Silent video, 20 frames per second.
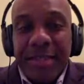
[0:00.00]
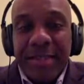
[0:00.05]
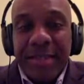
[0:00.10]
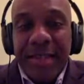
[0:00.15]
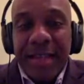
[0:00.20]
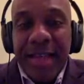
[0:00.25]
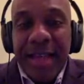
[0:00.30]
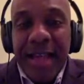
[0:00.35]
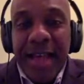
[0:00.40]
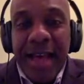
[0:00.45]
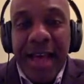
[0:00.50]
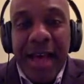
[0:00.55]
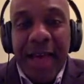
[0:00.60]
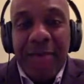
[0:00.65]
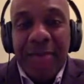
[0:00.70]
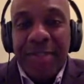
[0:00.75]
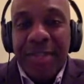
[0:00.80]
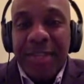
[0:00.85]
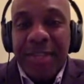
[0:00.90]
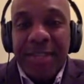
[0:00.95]
this. I
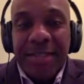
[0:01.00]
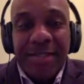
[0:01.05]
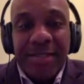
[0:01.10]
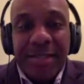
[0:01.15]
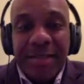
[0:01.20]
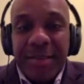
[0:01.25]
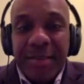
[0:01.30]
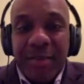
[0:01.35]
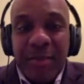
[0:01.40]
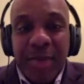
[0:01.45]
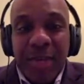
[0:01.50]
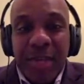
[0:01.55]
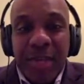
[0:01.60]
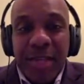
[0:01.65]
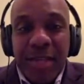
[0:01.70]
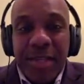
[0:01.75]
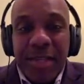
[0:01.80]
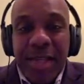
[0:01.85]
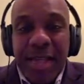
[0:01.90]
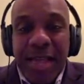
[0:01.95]
would say this, Jimmy.
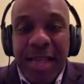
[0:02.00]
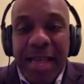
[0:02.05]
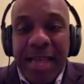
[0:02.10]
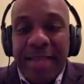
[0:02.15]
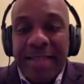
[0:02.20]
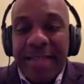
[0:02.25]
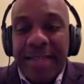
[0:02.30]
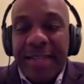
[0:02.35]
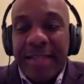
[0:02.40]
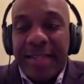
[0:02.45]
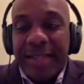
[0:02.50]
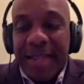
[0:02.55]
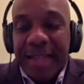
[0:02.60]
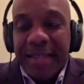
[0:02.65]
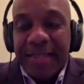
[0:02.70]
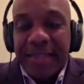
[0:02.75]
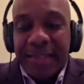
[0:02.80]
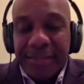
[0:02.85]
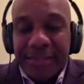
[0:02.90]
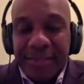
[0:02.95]
We, as a
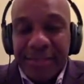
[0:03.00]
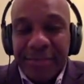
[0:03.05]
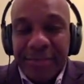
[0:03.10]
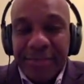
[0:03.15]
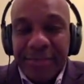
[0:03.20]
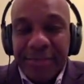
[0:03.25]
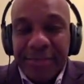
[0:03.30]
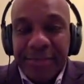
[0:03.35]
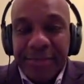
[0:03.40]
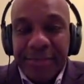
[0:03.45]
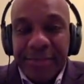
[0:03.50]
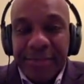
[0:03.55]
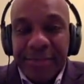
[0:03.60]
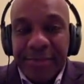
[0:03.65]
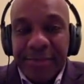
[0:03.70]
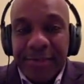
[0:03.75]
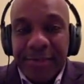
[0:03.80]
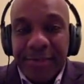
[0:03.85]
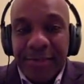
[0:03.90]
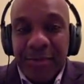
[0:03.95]
collective,
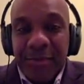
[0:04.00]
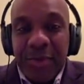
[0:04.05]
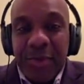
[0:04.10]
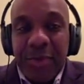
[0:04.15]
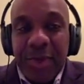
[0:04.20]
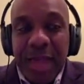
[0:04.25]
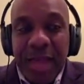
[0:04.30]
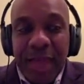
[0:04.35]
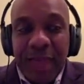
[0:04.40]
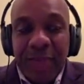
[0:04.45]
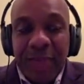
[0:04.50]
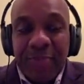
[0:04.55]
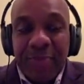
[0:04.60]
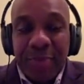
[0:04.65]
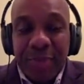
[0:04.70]
we would have to